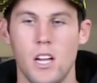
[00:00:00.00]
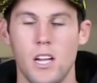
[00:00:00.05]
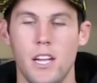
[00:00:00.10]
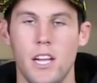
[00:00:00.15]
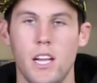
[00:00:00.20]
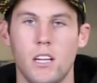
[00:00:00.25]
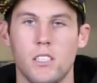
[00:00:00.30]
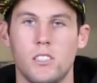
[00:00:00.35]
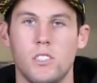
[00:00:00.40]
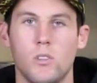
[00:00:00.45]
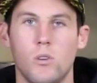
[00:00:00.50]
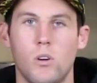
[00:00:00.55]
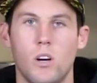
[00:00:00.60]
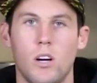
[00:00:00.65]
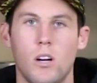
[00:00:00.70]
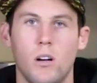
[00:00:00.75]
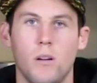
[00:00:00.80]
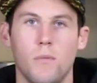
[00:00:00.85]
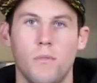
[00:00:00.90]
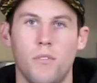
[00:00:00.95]
Yeah, so
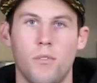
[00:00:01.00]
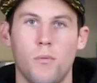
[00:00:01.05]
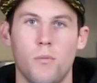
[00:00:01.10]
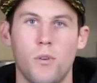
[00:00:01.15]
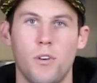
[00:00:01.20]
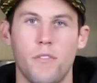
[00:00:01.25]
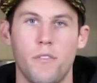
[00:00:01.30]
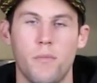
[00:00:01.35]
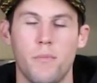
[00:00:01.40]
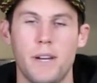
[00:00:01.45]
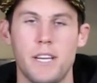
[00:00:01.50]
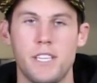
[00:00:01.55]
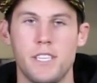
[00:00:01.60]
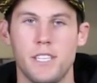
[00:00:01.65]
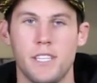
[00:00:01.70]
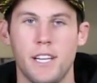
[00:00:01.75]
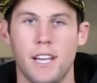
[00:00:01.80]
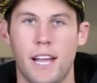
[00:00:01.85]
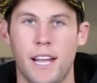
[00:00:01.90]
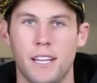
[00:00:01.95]
for more
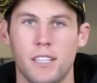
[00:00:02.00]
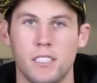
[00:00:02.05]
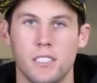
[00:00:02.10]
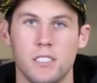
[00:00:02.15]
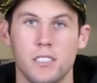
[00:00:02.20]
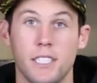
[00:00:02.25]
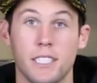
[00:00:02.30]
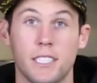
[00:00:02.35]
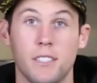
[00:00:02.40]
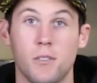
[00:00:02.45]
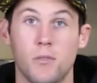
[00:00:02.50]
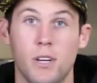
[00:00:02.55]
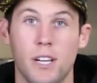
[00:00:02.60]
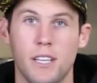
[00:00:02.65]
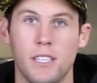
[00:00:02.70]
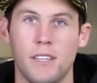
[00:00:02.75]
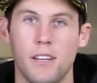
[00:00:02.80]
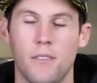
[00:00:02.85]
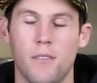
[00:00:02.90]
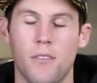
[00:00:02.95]
information and selecting
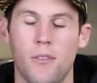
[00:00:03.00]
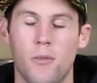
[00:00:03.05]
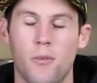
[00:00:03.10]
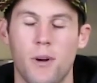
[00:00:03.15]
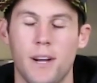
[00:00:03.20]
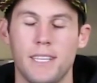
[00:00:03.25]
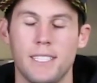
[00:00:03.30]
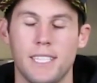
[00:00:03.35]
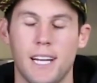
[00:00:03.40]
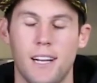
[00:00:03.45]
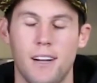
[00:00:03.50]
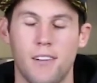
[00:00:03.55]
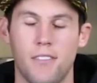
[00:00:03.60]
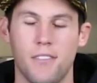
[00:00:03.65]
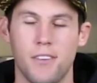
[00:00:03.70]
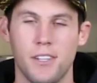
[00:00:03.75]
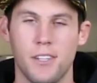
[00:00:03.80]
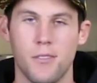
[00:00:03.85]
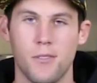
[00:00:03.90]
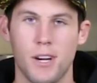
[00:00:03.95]
the right tire
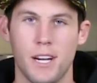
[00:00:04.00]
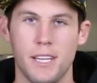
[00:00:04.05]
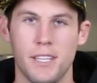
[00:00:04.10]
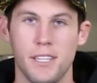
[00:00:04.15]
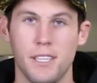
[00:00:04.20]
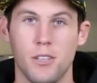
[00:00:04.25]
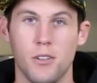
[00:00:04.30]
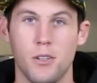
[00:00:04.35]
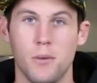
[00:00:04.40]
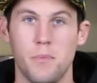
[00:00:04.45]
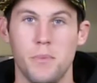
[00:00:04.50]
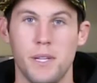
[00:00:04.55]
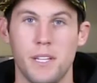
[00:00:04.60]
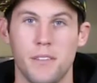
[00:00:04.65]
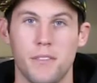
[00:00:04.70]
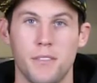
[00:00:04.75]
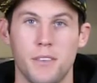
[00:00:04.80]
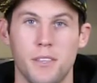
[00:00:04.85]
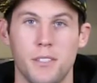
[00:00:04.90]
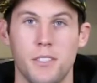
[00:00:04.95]
for your ride, you can go to
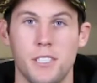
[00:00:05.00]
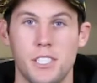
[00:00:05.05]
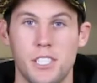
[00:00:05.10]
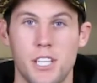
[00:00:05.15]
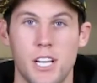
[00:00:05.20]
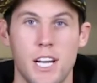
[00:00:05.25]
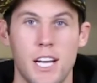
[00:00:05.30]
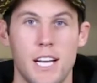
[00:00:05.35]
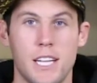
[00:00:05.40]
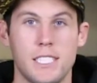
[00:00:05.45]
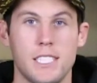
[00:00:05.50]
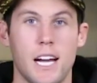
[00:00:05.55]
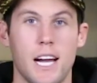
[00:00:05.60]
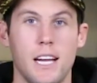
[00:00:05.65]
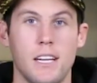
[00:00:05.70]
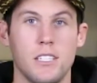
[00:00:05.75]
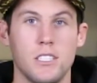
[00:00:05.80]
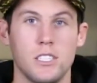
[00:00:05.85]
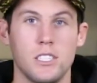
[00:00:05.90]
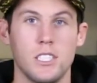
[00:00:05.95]

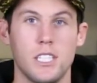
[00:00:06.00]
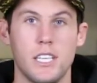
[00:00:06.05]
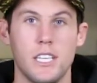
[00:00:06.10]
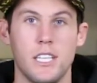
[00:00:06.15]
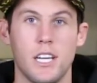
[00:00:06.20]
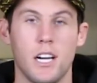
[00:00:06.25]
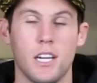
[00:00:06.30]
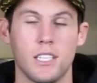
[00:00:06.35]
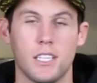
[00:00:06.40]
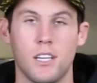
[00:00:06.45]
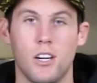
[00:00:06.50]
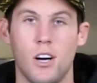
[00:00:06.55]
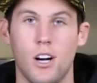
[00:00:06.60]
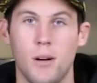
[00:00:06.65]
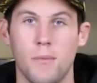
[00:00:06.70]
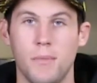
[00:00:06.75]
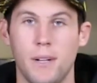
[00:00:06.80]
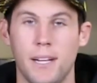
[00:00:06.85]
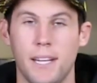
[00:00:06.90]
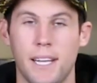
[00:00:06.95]

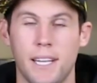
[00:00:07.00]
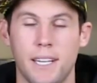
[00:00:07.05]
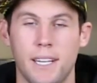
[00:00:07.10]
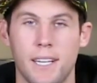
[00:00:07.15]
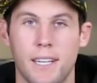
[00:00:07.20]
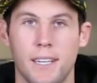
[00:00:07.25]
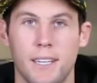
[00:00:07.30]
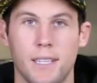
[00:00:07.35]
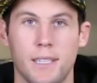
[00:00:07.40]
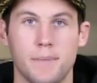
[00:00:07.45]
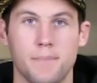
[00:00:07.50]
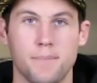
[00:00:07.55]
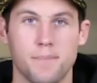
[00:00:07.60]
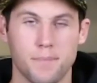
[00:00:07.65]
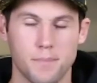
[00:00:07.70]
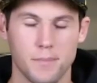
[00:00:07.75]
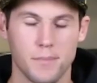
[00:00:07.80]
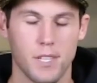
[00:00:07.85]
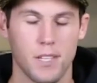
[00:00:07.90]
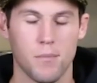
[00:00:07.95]
bfgoodrichtires.com, and
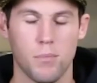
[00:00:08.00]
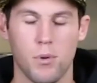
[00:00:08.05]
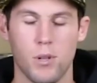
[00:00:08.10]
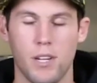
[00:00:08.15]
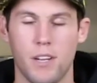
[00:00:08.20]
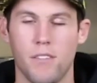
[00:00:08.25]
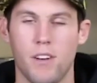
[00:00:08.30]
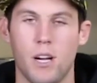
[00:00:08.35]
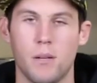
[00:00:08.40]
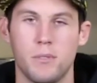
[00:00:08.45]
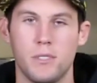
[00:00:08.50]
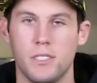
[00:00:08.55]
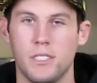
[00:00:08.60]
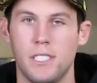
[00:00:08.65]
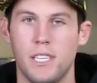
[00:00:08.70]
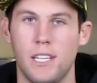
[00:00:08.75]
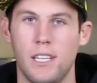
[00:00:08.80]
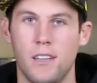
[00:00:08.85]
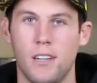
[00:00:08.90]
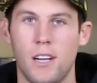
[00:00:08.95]
plenty of options
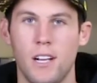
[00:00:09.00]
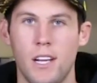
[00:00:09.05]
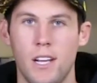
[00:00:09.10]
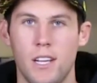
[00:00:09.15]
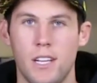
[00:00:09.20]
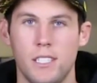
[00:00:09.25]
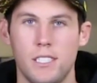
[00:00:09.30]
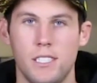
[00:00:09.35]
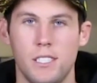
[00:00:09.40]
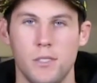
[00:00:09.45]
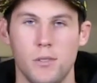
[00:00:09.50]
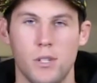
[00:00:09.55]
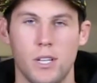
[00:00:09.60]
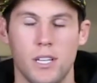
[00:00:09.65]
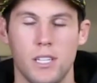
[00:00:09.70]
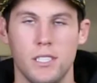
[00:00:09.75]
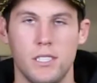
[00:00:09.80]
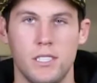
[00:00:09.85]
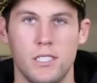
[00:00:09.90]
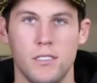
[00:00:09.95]
there
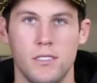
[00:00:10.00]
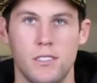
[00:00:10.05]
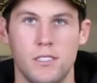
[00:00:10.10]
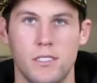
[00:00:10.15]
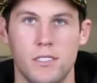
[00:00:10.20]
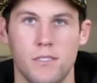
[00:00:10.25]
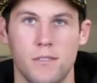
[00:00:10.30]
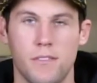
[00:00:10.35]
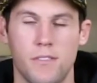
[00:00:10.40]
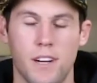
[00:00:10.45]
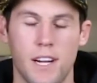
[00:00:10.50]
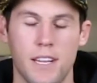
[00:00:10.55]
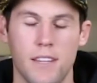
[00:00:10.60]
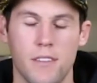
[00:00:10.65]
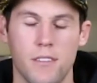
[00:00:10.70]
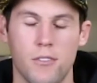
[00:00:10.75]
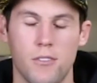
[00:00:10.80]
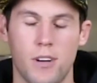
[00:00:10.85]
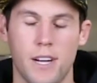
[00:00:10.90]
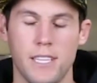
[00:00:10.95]
to find
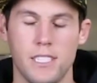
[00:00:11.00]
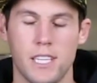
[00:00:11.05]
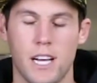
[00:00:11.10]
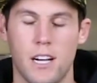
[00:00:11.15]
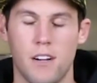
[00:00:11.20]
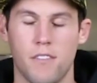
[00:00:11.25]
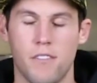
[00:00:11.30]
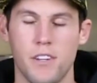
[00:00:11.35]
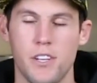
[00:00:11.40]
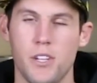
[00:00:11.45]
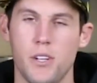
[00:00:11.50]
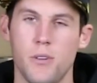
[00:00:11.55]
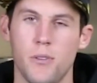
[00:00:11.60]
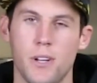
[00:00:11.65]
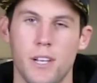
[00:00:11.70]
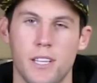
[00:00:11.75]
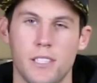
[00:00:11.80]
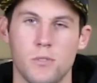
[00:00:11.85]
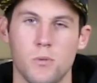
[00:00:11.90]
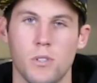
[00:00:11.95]
the right tire for you,
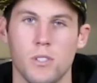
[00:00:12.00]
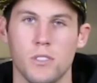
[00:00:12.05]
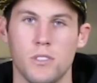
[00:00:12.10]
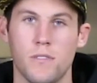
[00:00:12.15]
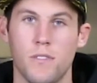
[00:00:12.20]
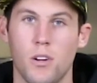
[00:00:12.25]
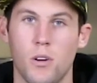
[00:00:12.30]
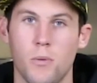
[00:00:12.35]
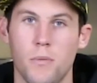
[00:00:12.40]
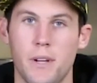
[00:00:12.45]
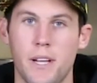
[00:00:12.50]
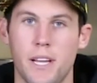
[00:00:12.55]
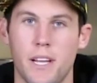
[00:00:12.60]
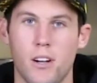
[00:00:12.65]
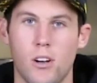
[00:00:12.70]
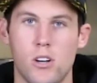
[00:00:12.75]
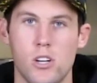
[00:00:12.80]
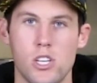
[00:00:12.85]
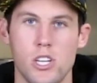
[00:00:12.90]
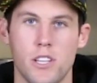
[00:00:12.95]
as well as follow me at
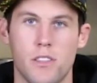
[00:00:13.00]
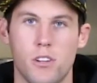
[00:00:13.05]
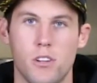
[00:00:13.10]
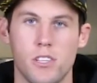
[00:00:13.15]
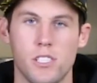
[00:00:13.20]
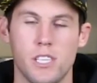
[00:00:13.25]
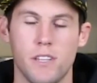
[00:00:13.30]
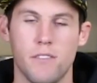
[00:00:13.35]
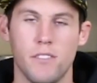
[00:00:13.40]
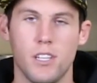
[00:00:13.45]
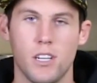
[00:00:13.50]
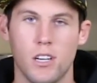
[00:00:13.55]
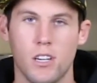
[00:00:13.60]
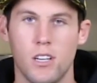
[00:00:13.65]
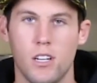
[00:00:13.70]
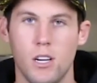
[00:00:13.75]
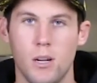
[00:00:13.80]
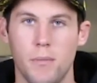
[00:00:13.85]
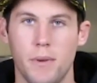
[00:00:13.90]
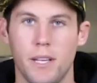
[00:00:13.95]

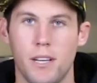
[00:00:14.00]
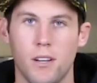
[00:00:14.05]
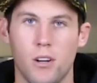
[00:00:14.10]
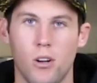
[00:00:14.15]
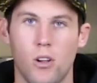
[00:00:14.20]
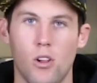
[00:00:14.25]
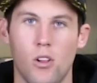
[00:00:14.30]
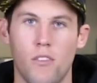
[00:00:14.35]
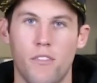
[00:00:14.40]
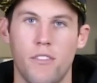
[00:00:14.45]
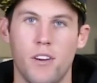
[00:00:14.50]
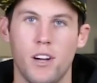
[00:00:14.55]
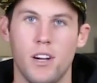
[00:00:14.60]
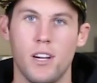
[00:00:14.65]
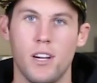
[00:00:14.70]
rj37.com and all of